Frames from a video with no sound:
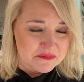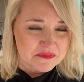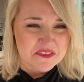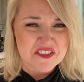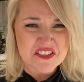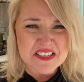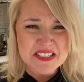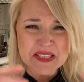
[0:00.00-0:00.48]

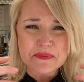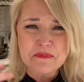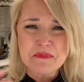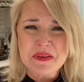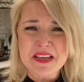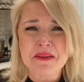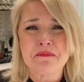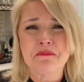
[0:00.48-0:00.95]
just
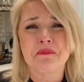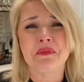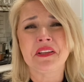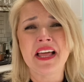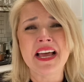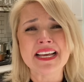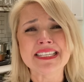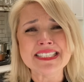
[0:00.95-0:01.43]
be
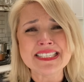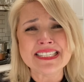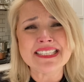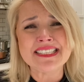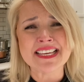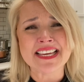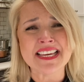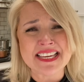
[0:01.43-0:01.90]

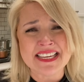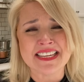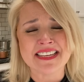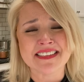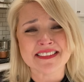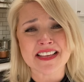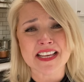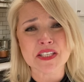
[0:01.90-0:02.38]

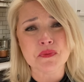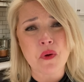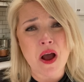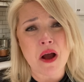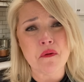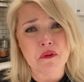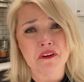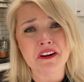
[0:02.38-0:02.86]
blessings. That's
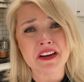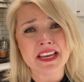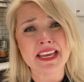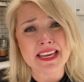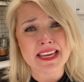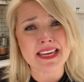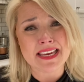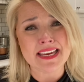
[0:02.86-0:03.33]
why we're
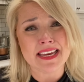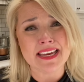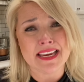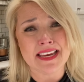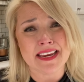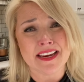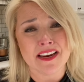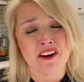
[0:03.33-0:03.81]

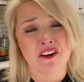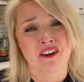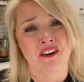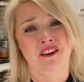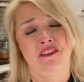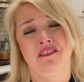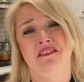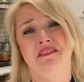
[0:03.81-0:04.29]

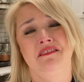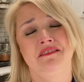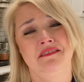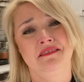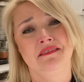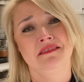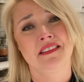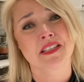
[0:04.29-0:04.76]
here.
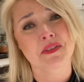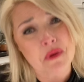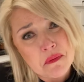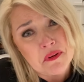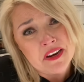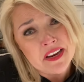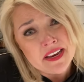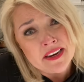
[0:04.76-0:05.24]
That's why
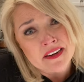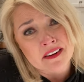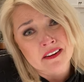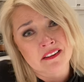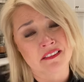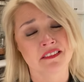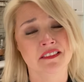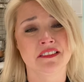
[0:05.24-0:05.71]
we're
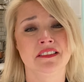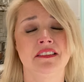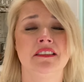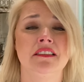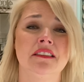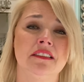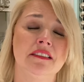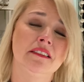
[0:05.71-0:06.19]
here.
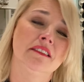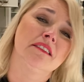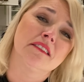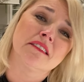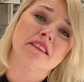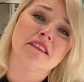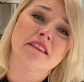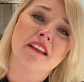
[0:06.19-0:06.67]

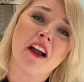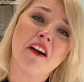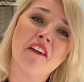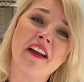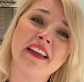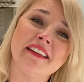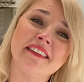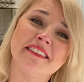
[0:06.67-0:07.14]
All
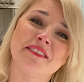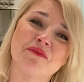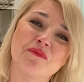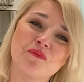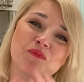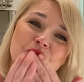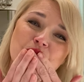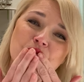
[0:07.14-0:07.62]
right,
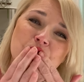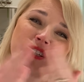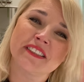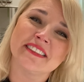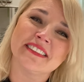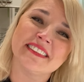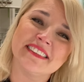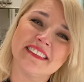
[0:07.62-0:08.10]

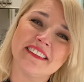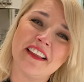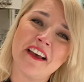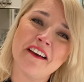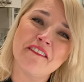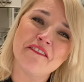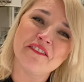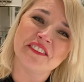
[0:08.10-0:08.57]

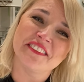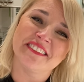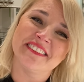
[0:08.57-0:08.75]
love.